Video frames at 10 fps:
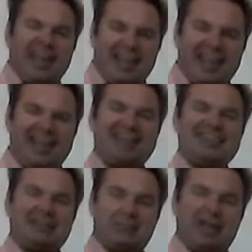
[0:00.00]

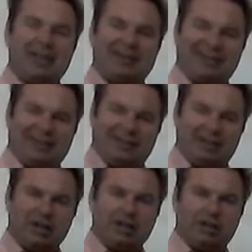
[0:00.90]
independent
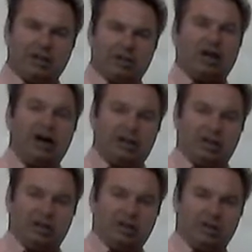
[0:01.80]

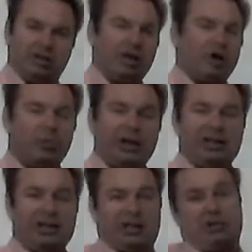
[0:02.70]
clauses,
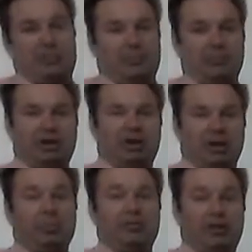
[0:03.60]
which brings
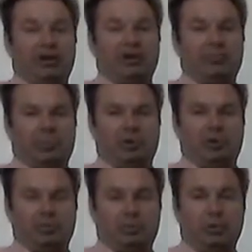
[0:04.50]
up a very
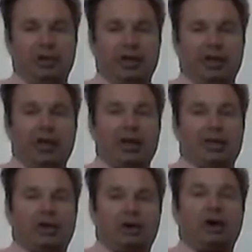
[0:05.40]
important point.
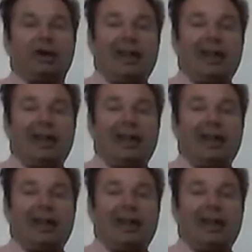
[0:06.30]
There are